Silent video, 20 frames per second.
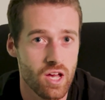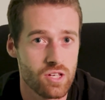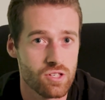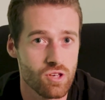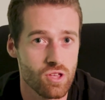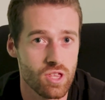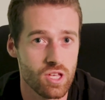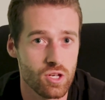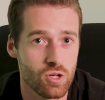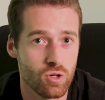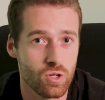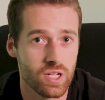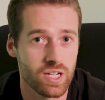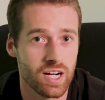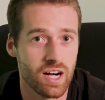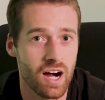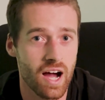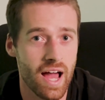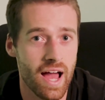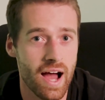so that you can
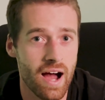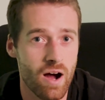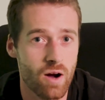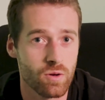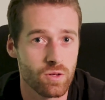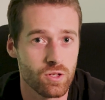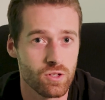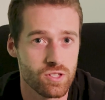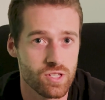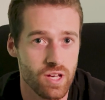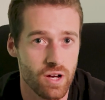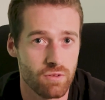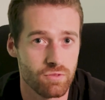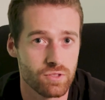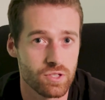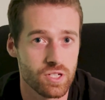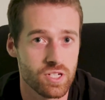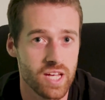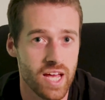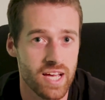allow yourself
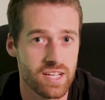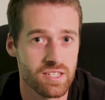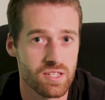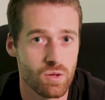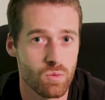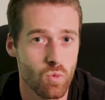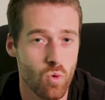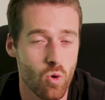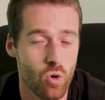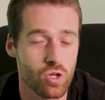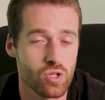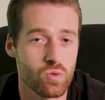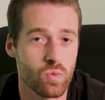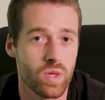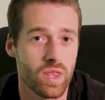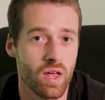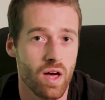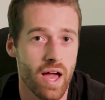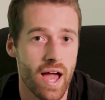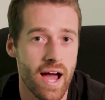to test the waters with